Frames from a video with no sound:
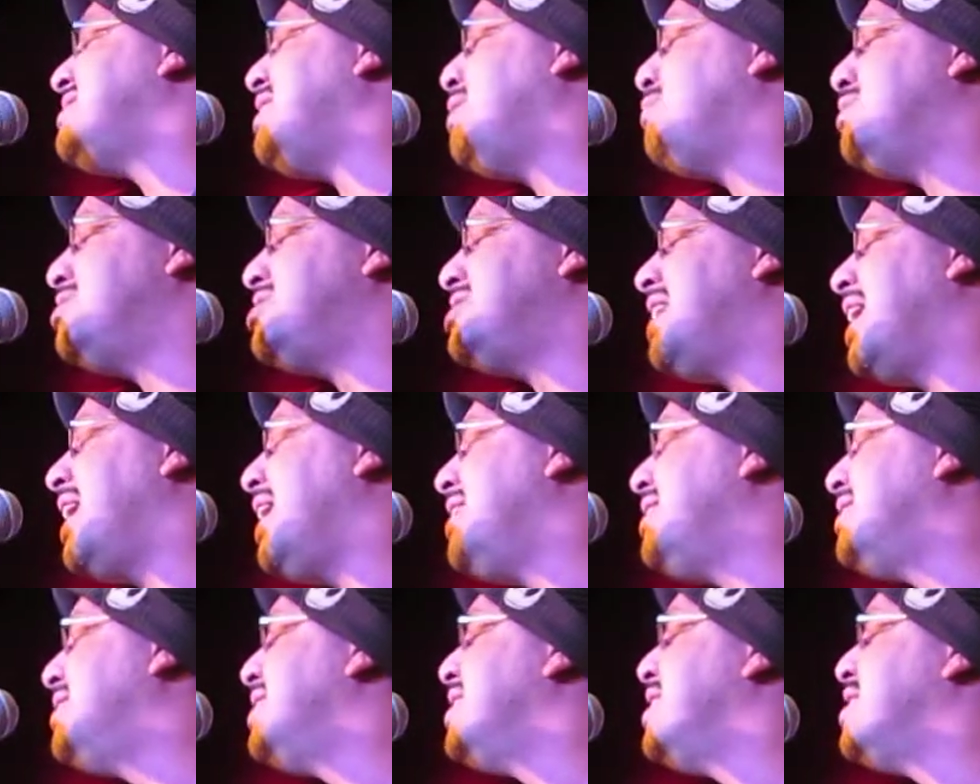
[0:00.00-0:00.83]
I wish the
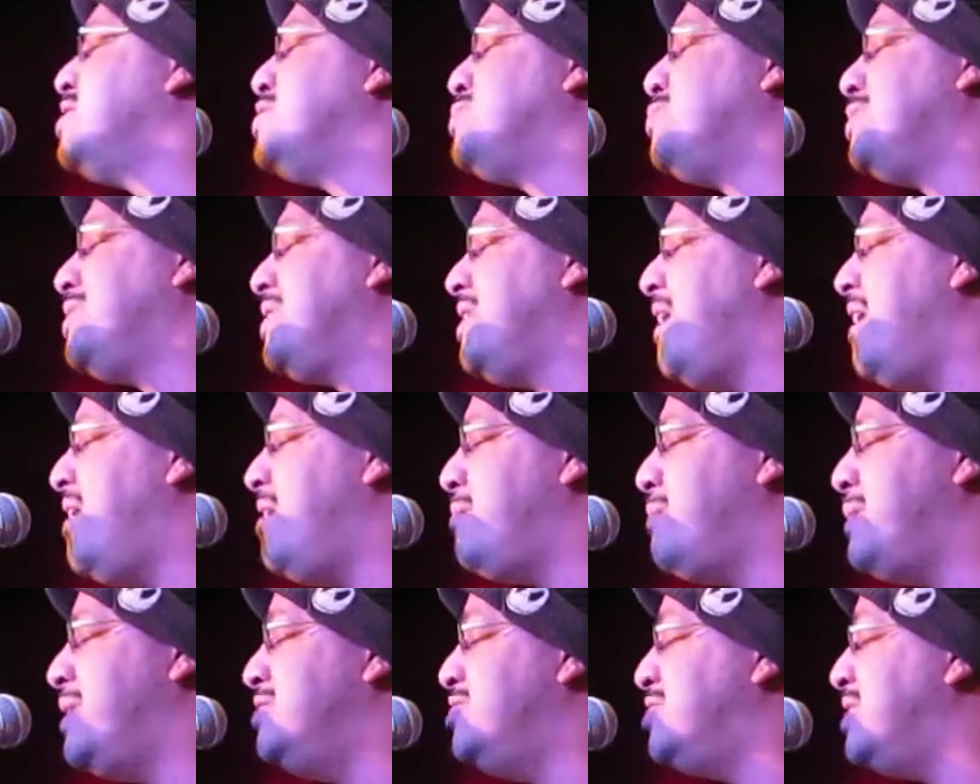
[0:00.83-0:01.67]
aliens would
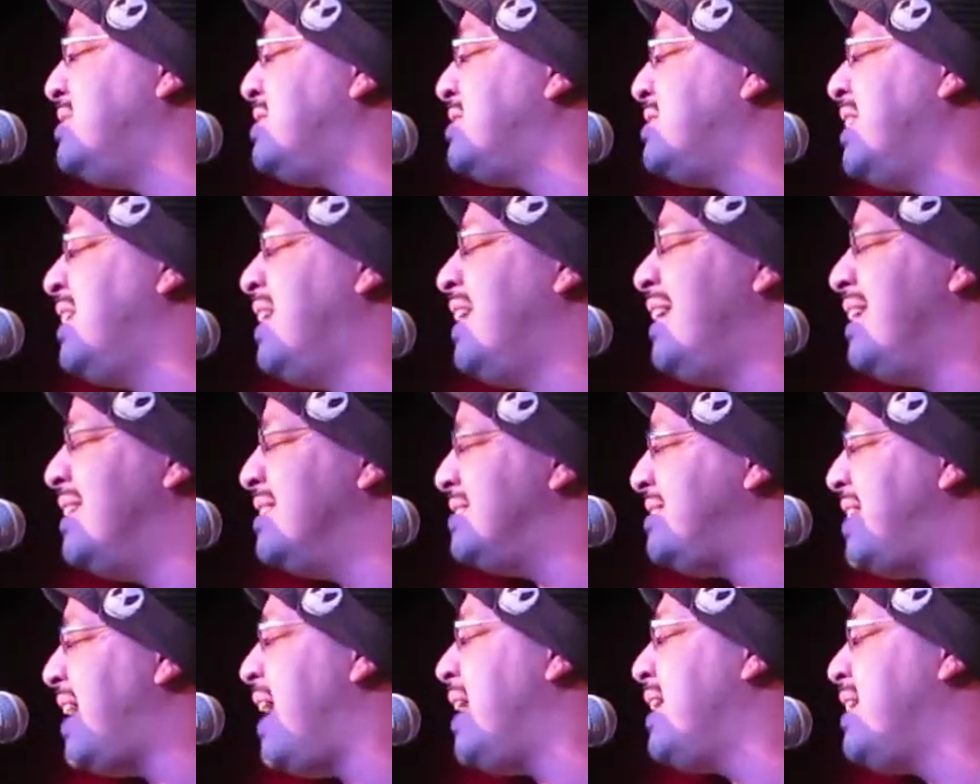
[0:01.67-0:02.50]
come and just
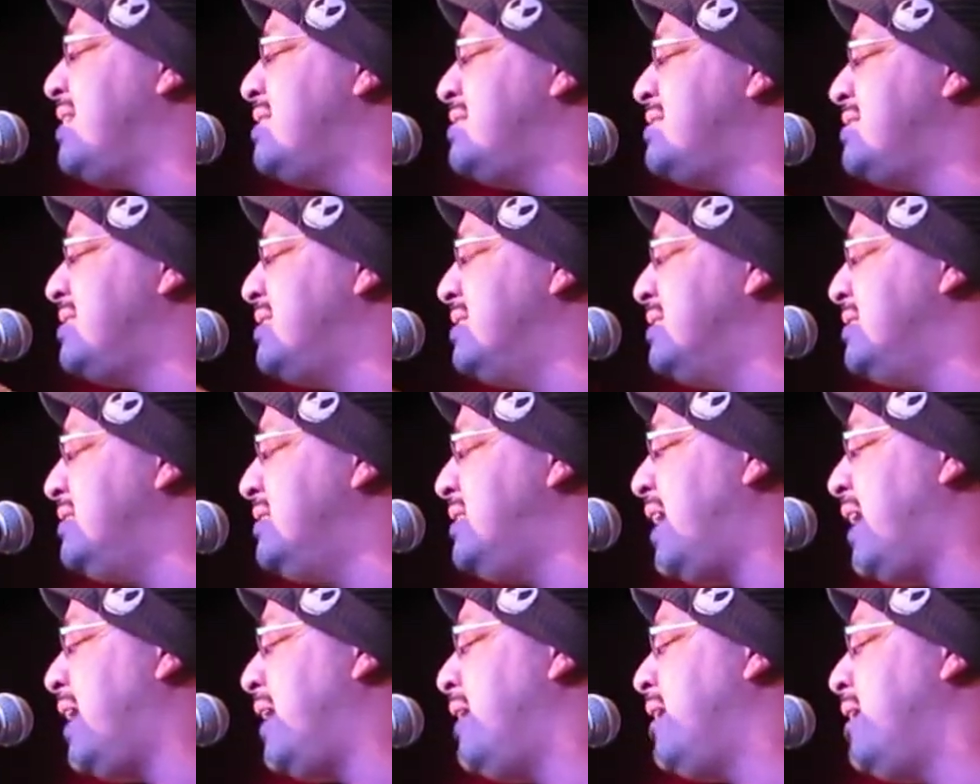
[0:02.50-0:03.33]
attack us
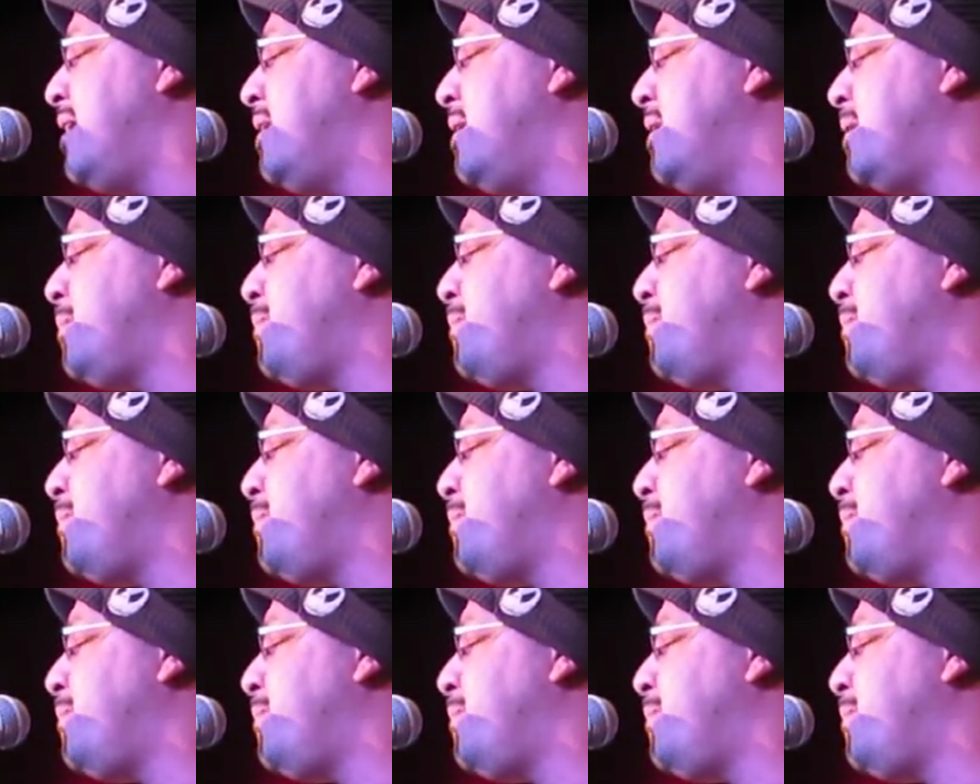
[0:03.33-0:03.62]
today.